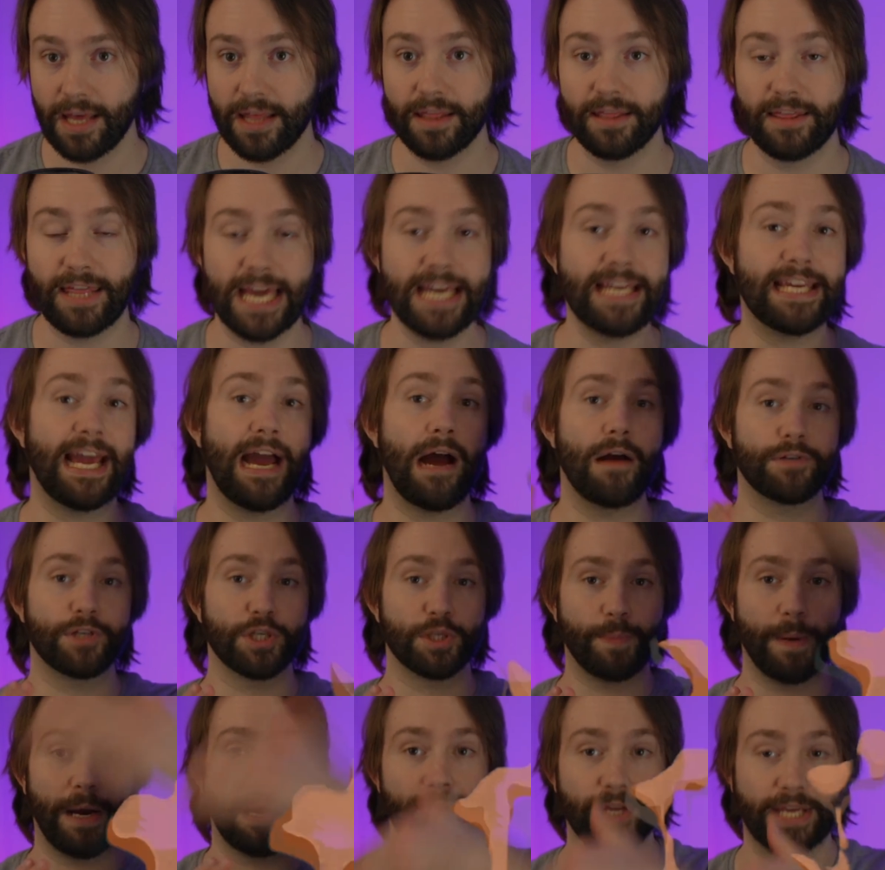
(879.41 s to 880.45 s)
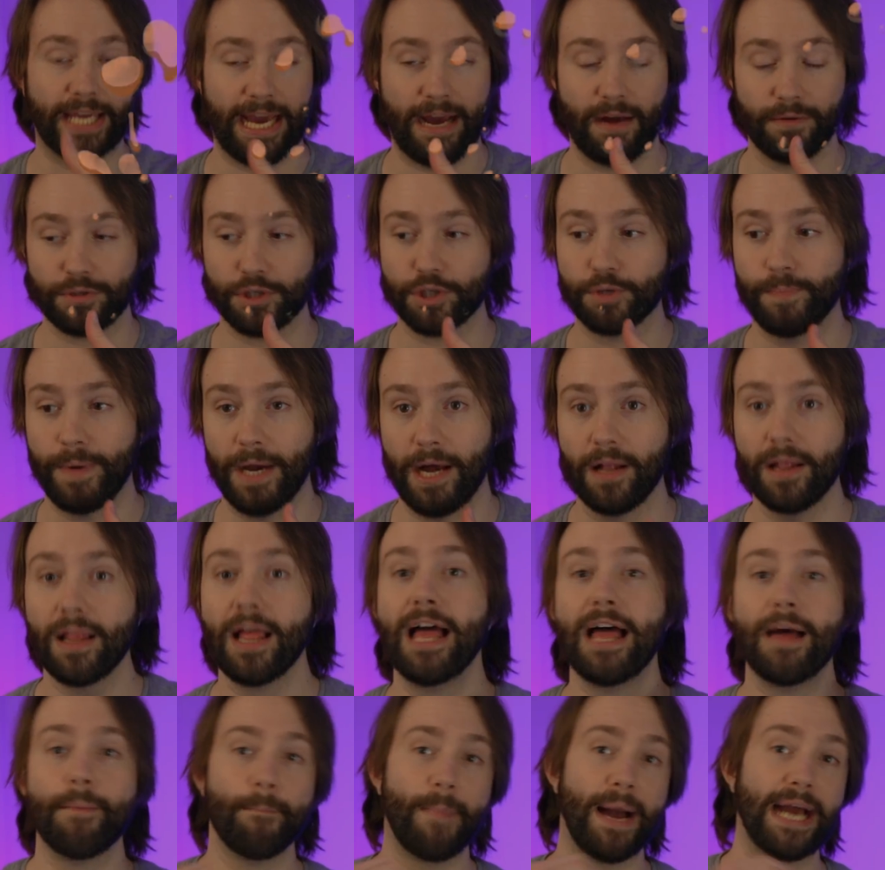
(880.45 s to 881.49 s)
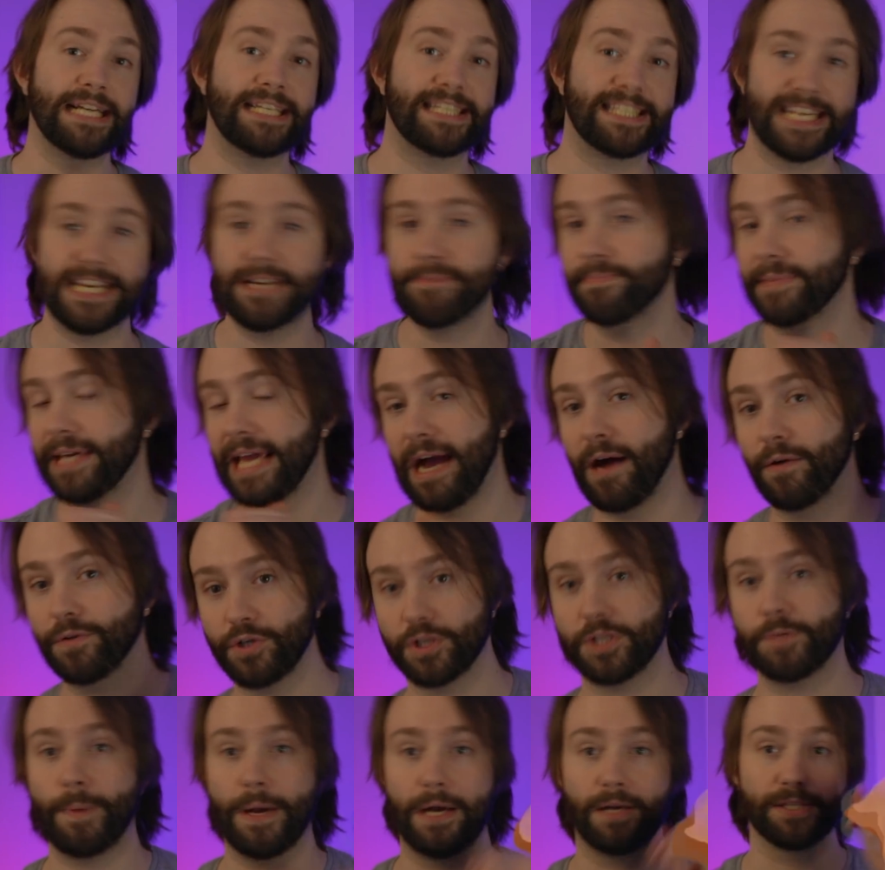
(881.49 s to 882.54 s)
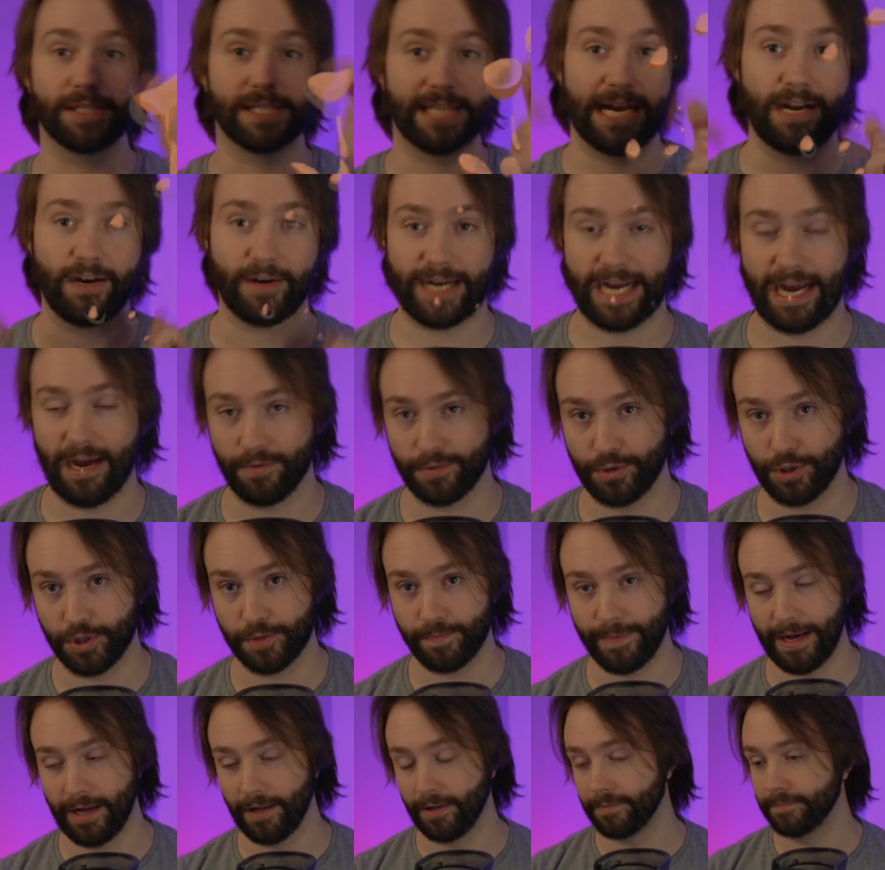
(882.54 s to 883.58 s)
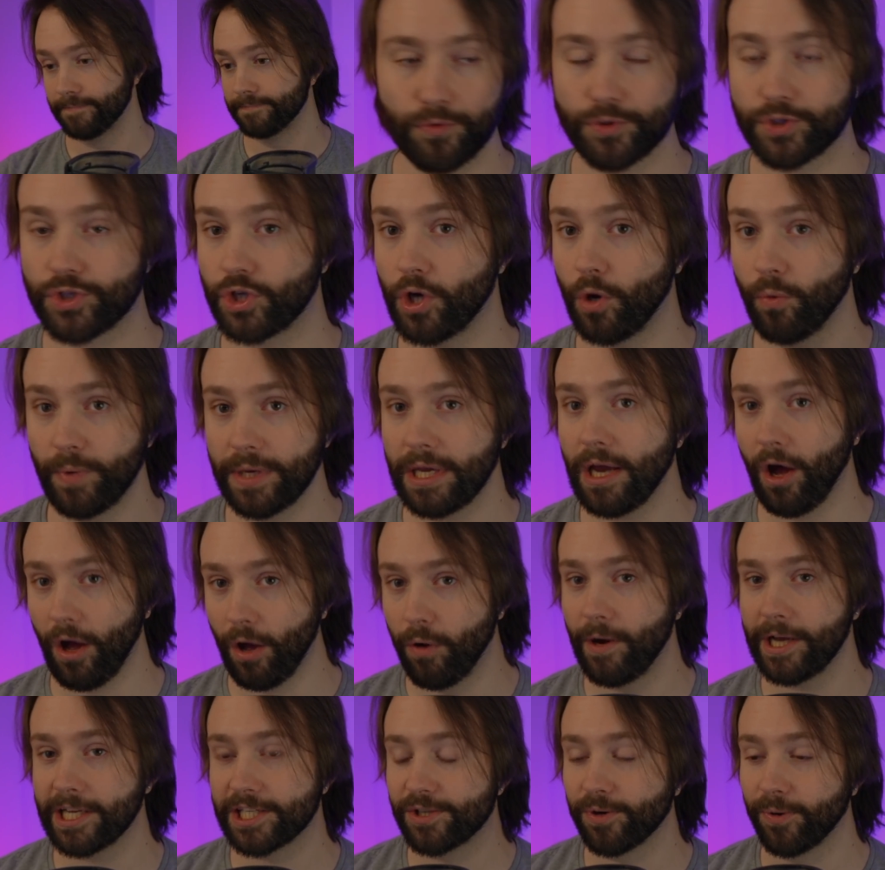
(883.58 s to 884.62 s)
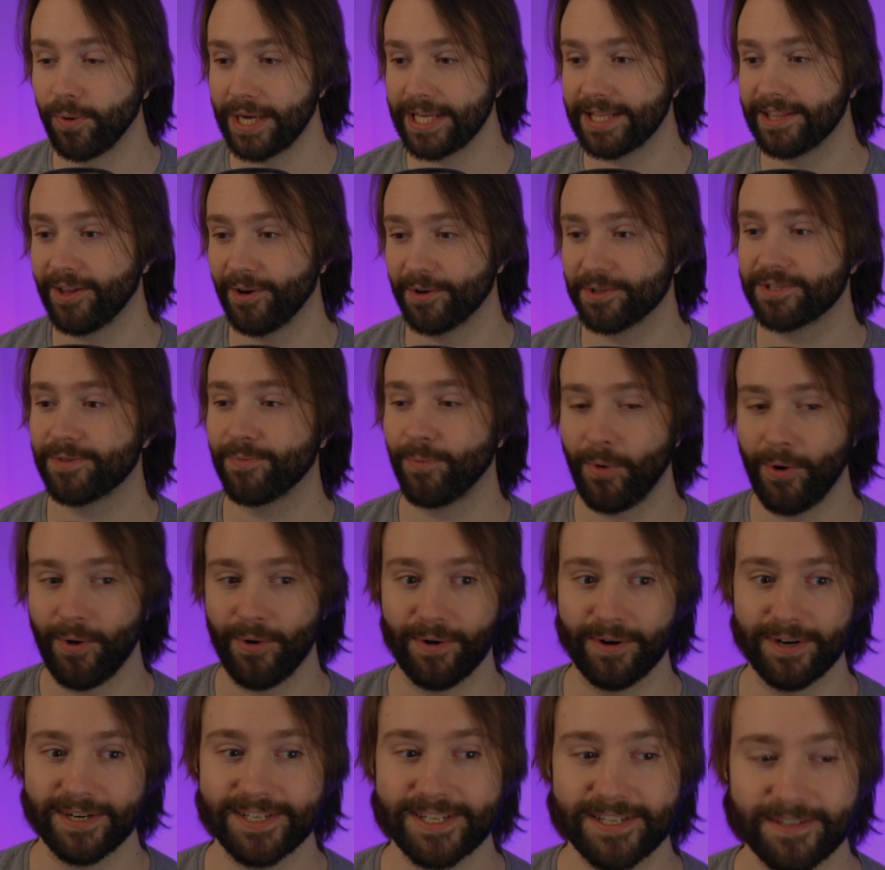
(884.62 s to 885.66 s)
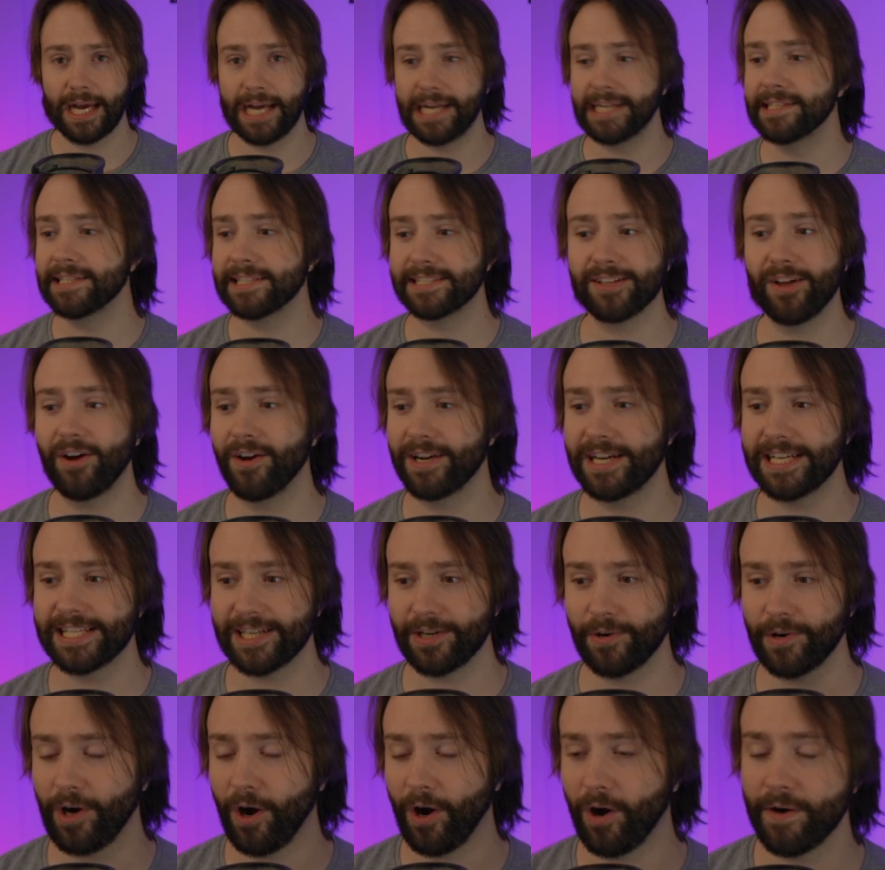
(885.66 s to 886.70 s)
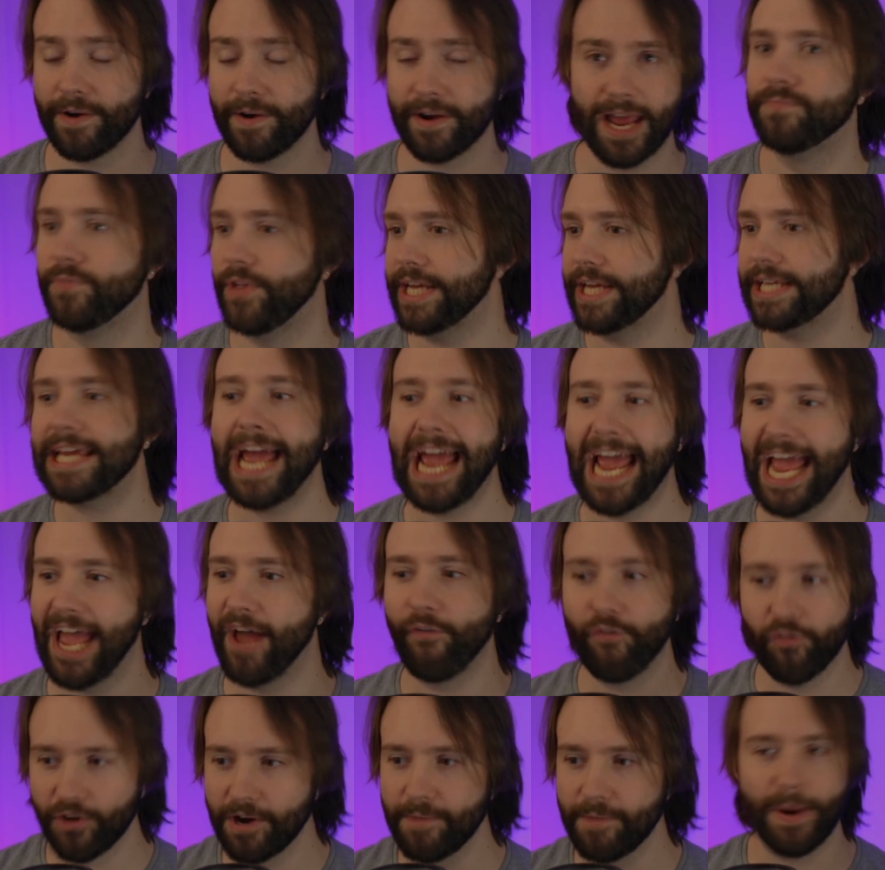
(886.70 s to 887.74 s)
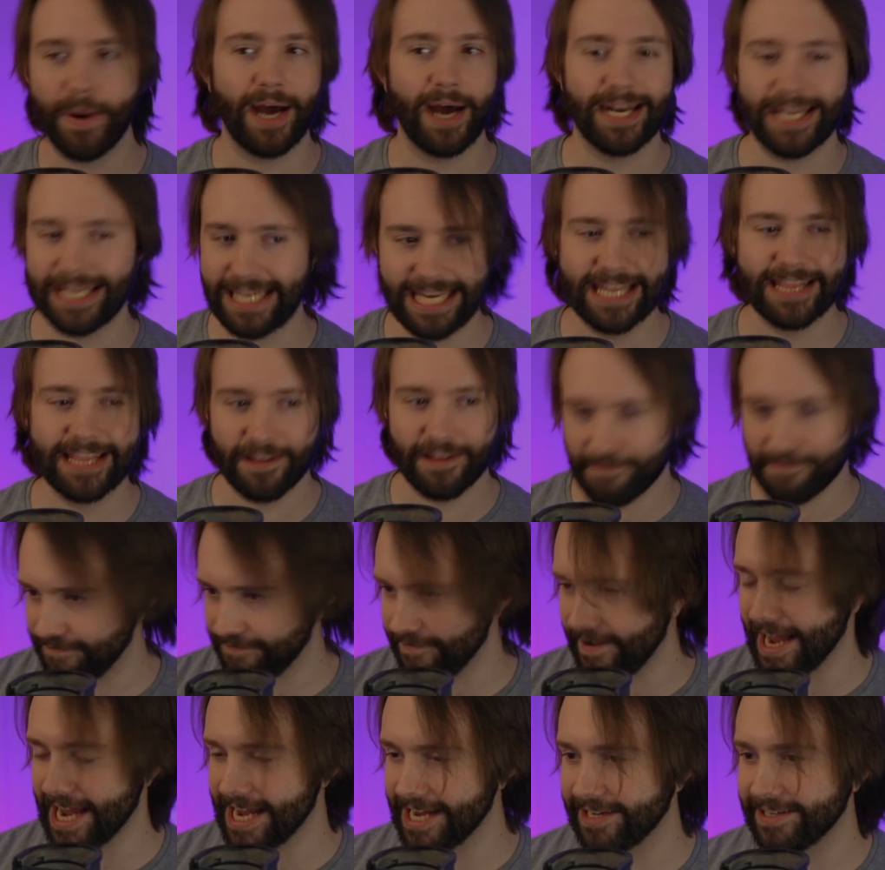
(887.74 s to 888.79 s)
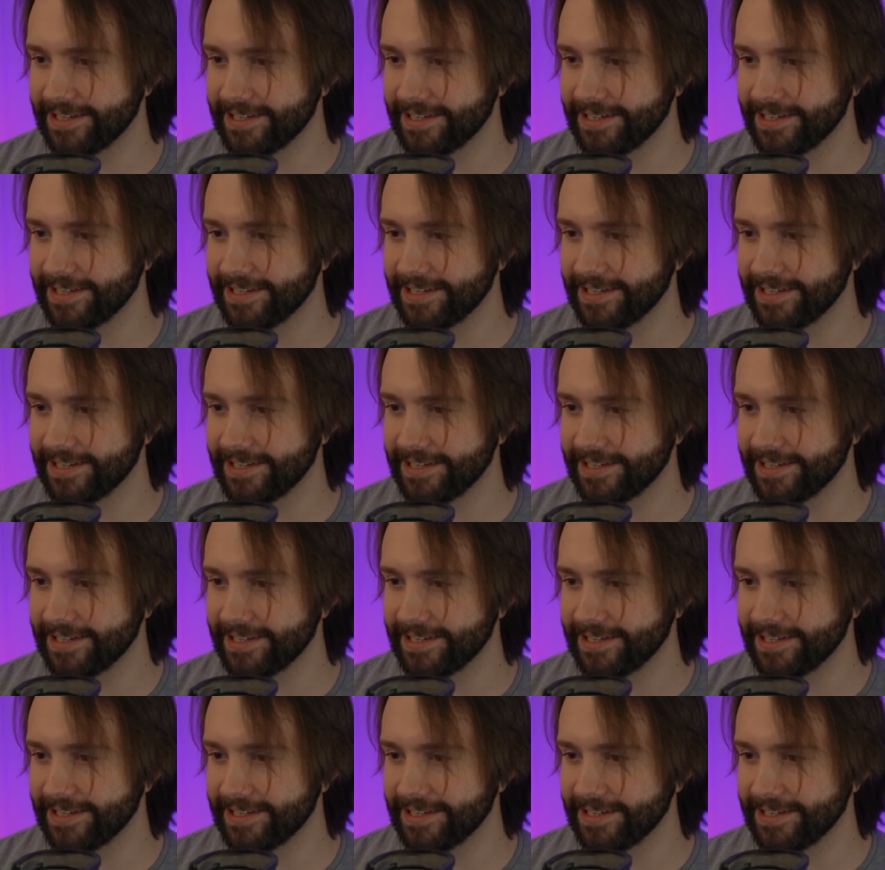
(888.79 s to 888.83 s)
They counterspell the counterspell. My sim counterspells their counterspell. So we always win those wars. And as long as there aren't, like, everybody in the fight